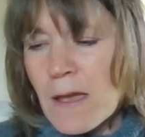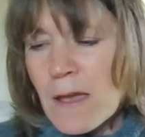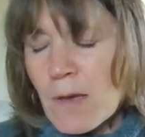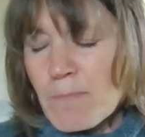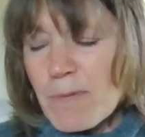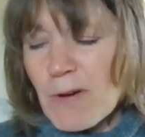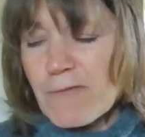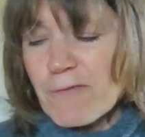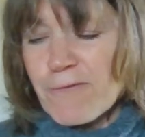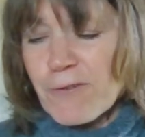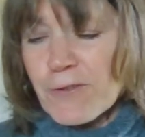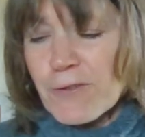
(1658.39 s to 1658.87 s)

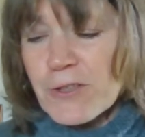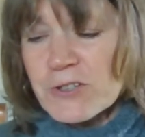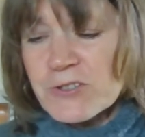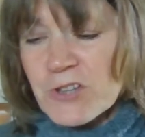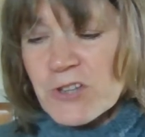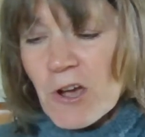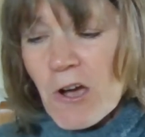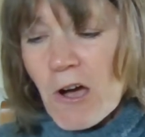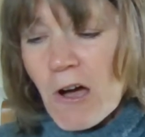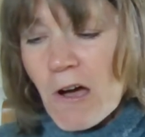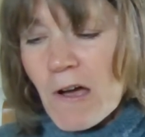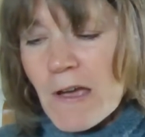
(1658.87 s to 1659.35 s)
But for the
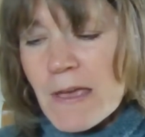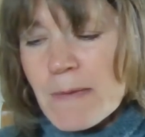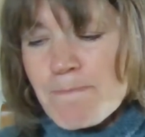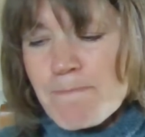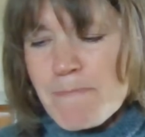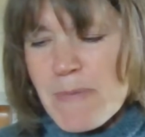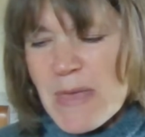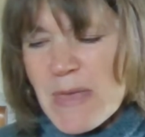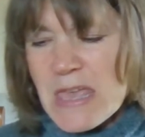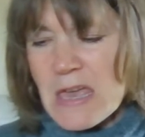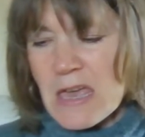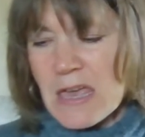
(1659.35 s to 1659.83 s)
time
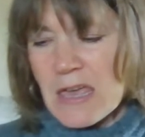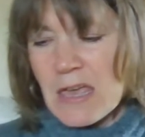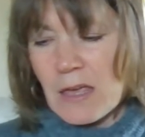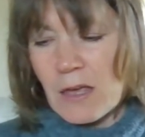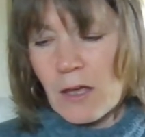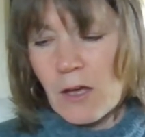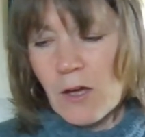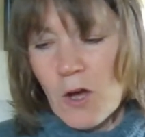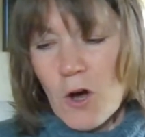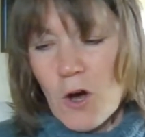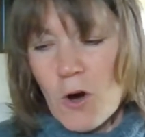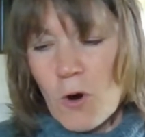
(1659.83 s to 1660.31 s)

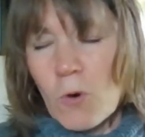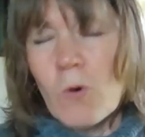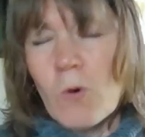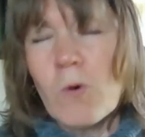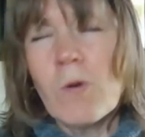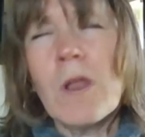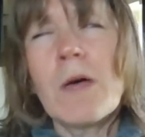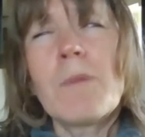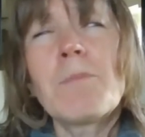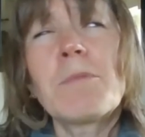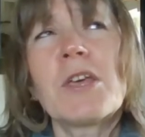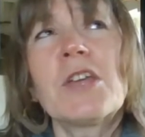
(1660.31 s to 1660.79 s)
being,
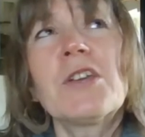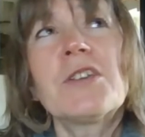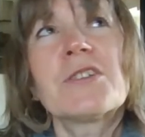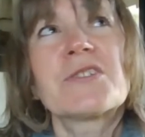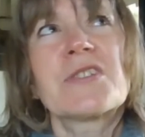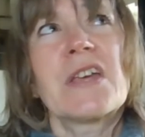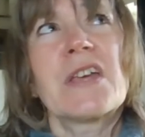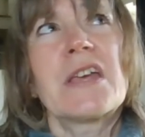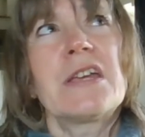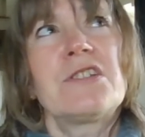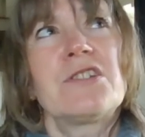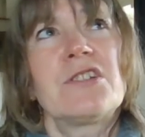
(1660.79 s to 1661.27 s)
all I'm going to
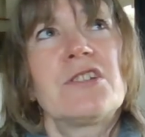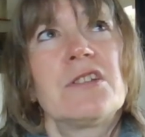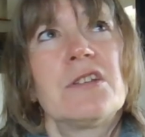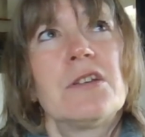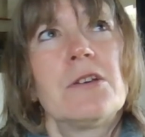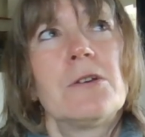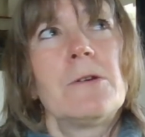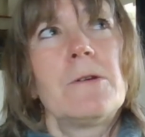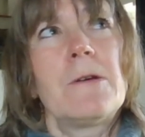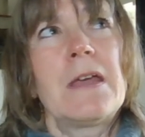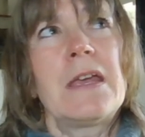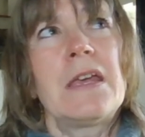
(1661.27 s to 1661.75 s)
say to
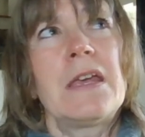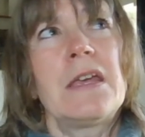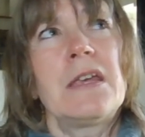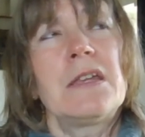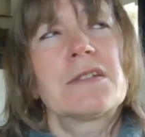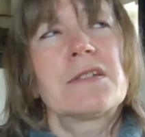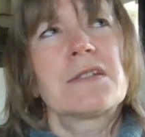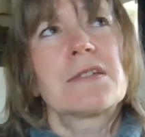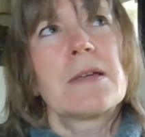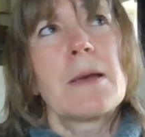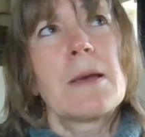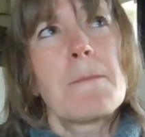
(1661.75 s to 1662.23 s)
you
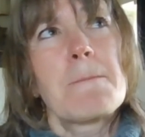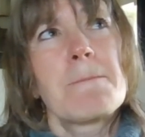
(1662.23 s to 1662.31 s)
is